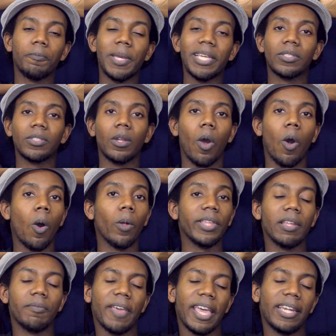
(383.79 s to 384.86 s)
based on all
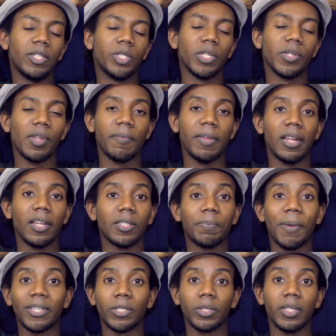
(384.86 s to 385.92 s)
the advantages of it,
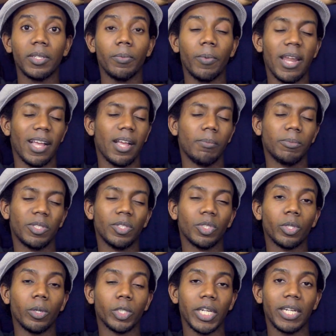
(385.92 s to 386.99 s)
especially when it comes to
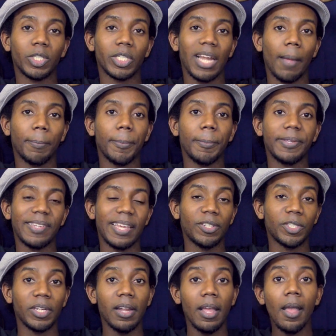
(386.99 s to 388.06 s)
search engine
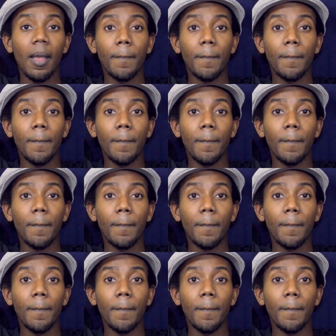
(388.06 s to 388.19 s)
optimization,